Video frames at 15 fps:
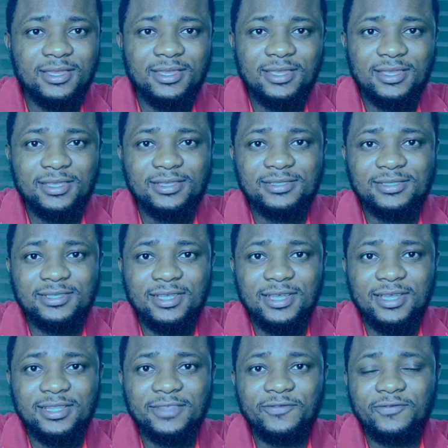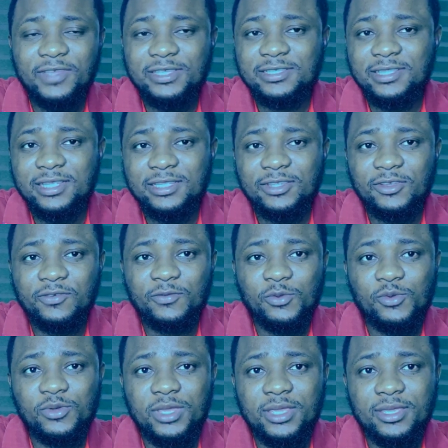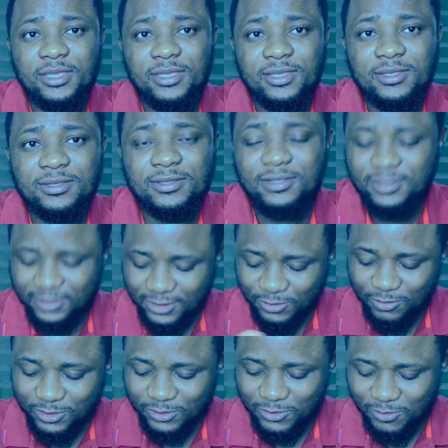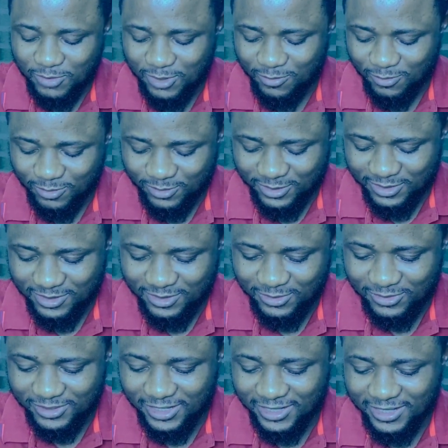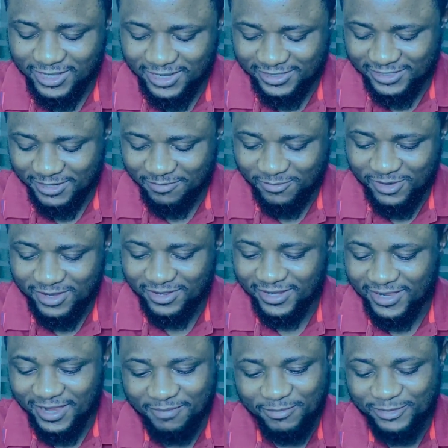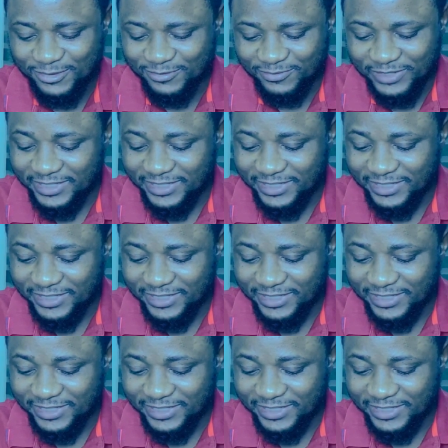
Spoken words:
is the first lady of UAE. This is what someone wrote concerning Aisha Buhari. I must read